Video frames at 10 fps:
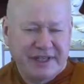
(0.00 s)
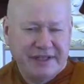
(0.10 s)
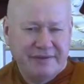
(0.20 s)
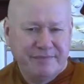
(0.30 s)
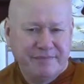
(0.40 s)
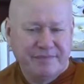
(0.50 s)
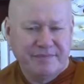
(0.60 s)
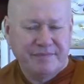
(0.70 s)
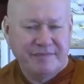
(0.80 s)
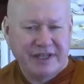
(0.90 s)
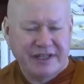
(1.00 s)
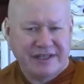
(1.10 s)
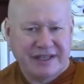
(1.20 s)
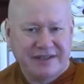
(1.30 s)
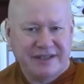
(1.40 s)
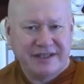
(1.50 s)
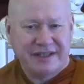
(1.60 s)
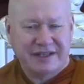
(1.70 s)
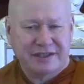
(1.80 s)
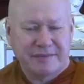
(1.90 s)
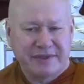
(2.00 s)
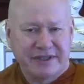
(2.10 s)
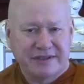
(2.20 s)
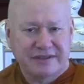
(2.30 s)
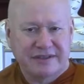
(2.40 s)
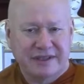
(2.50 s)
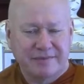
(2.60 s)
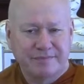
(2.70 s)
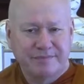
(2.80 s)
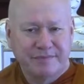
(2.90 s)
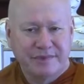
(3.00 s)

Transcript: been meditating and experienced some